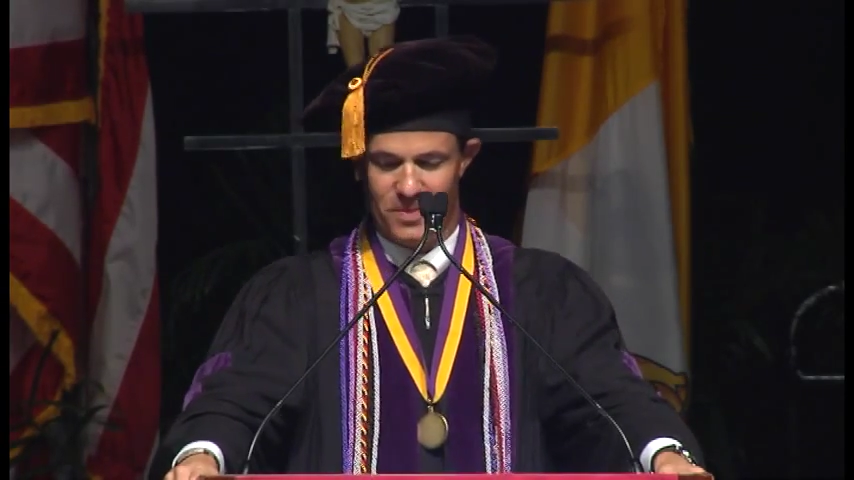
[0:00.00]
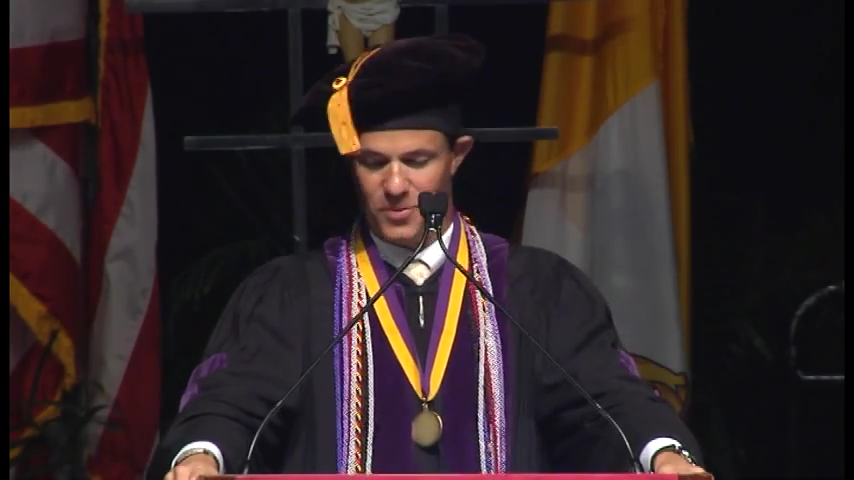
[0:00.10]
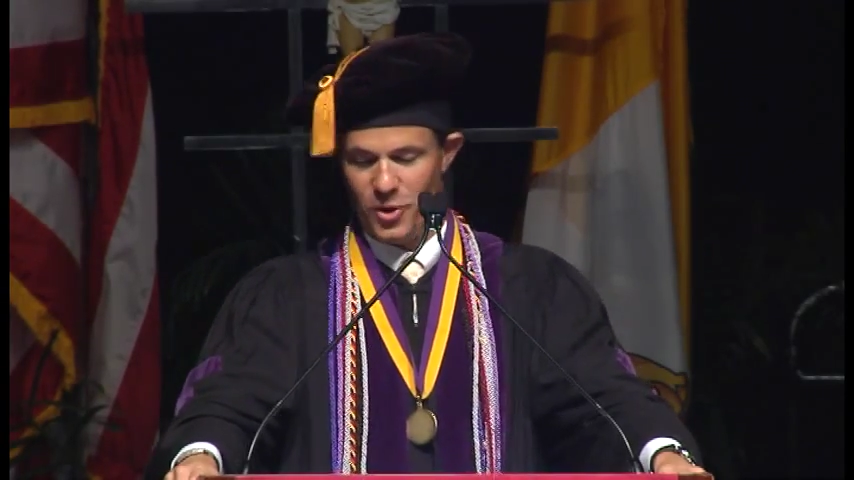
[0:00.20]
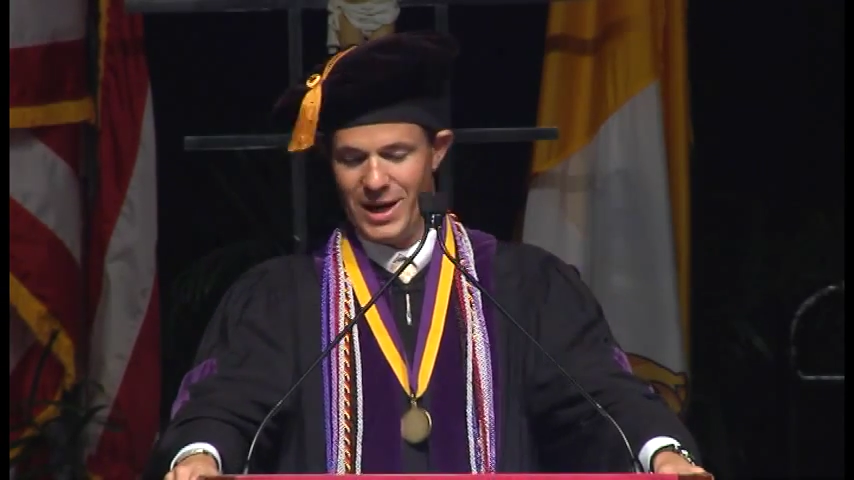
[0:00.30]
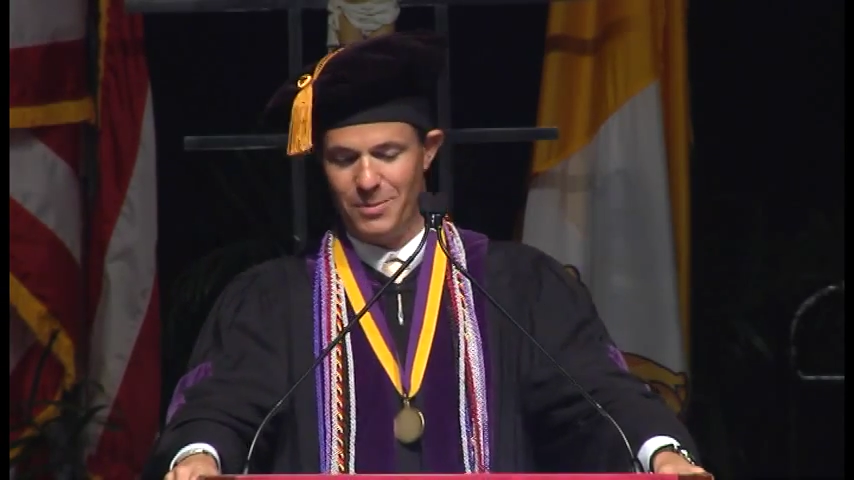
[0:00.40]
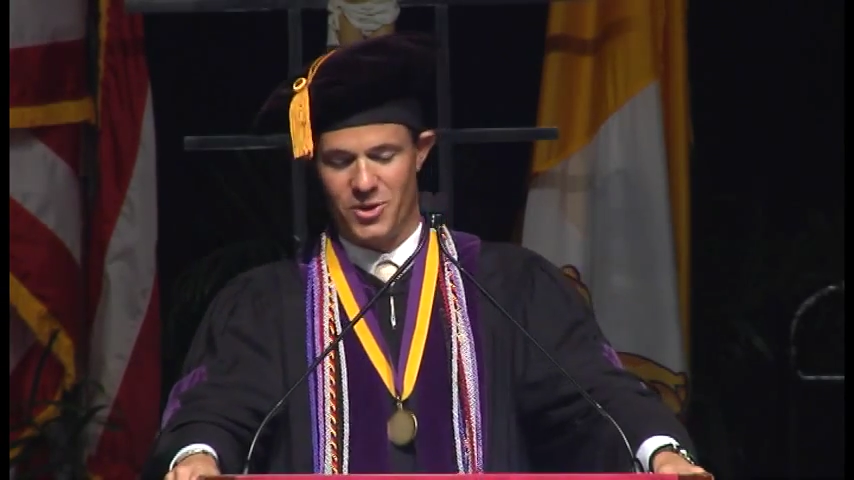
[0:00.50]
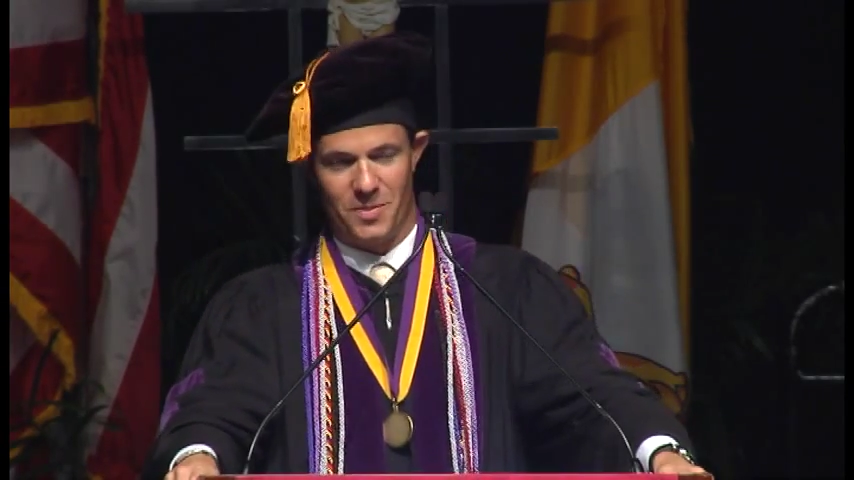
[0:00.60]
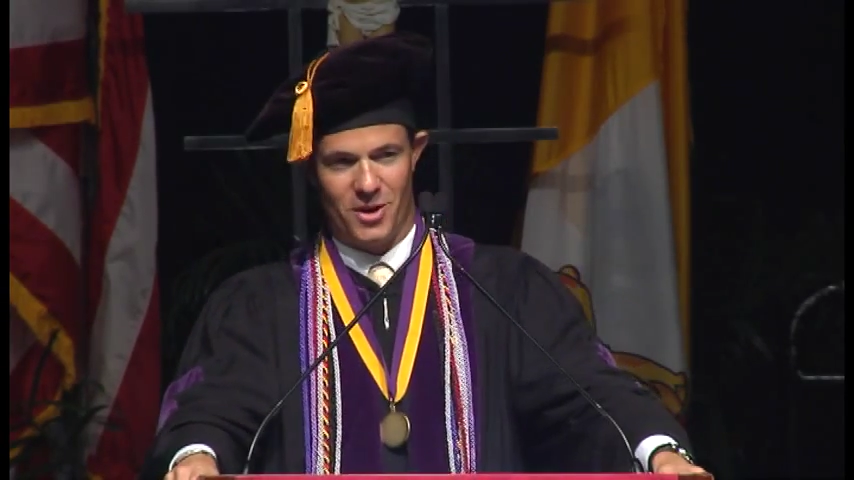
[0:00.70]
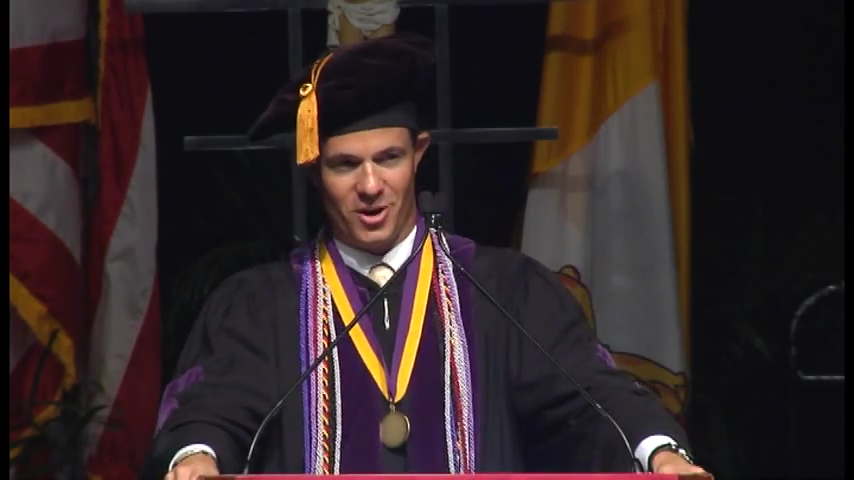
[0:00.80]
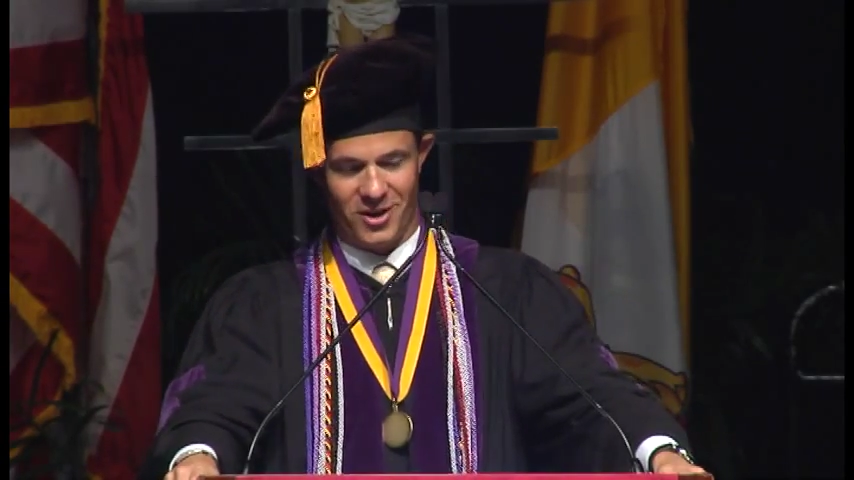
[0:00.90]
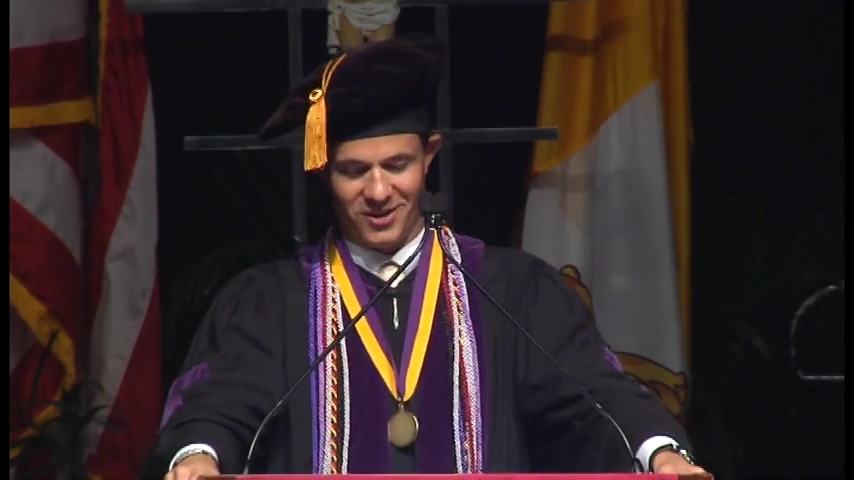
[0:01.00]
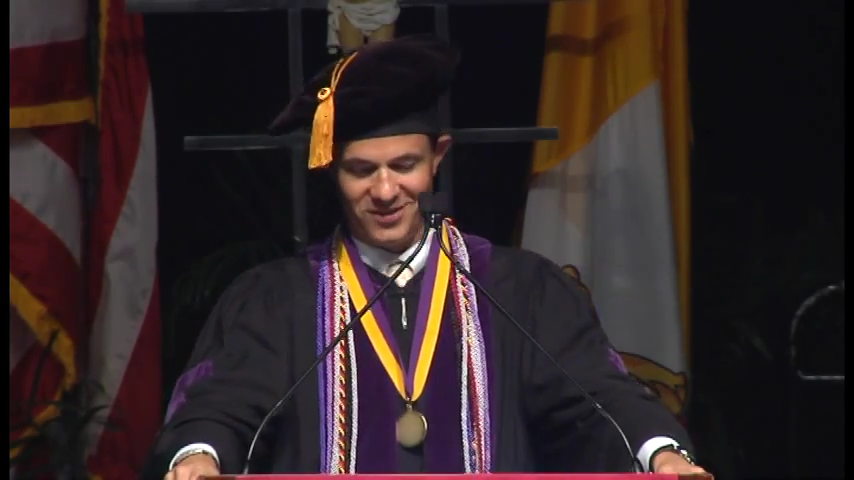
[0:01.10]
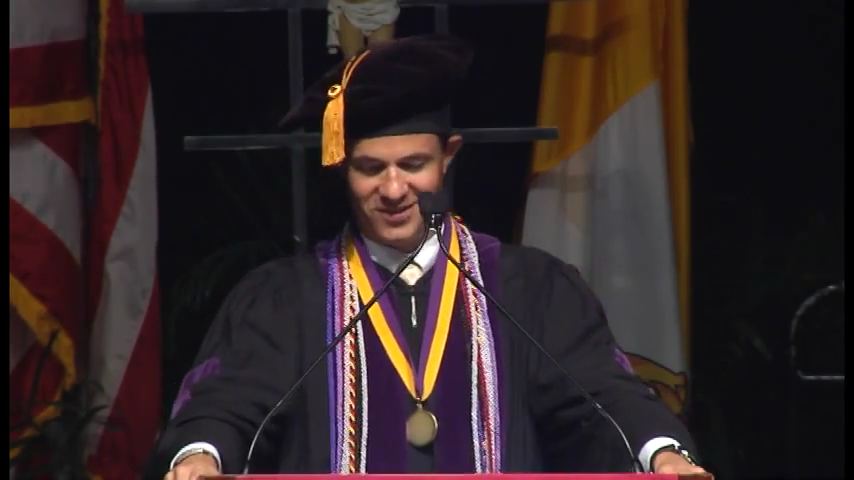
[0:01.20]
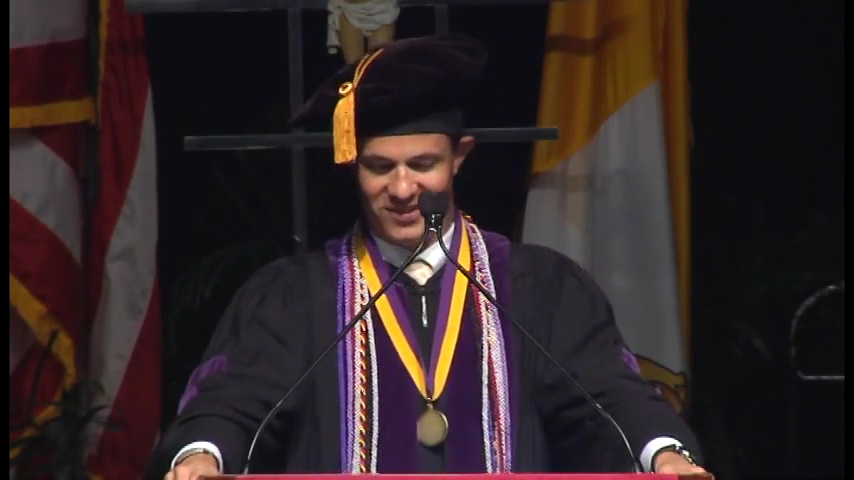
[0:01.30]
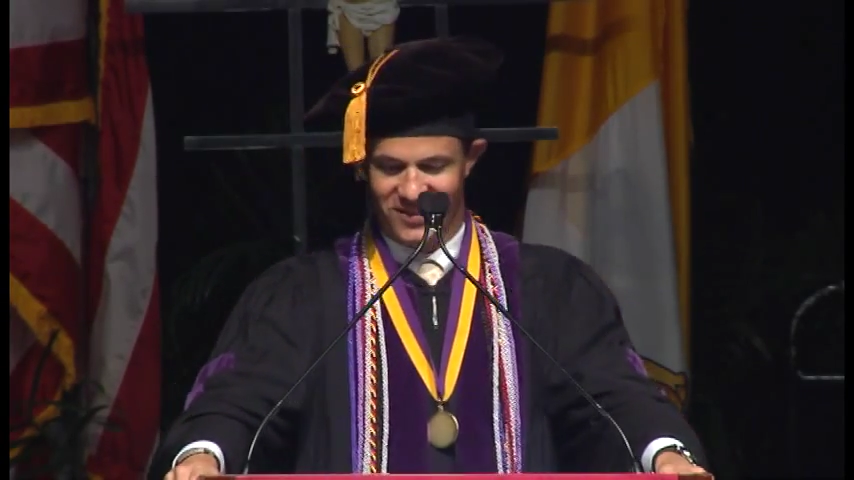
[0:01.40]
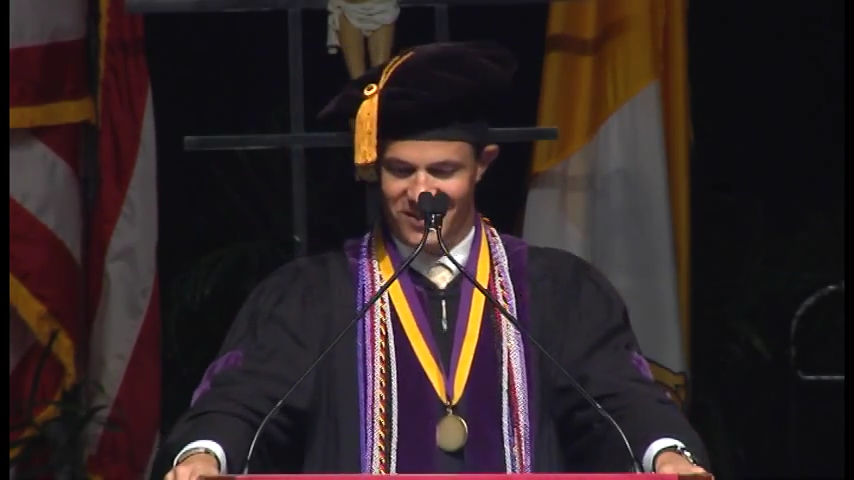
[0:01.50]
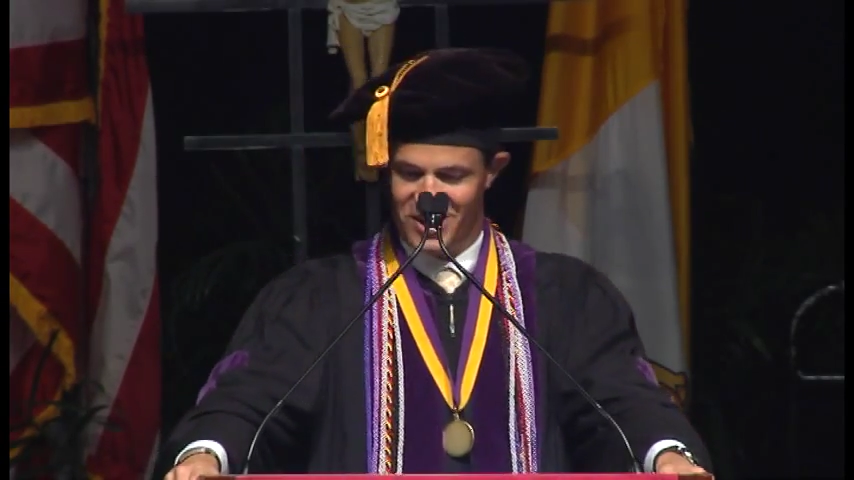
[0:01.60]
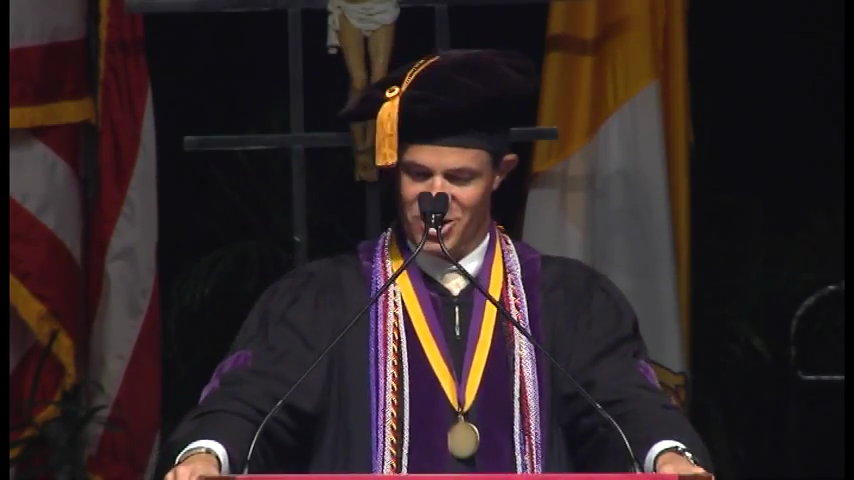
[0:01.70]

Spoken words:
Perhaps Amar has